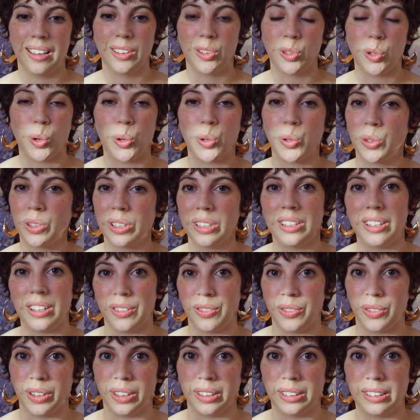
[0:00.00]
totally
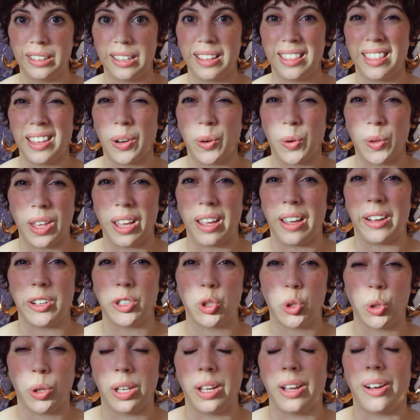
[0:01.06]
different than who they
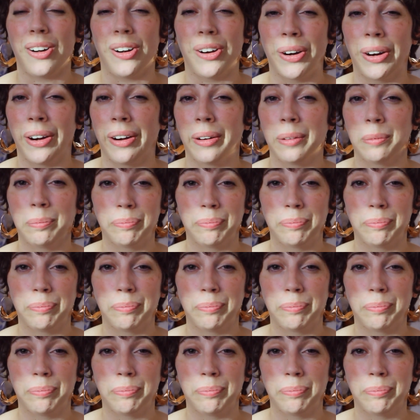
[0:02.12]
actually are.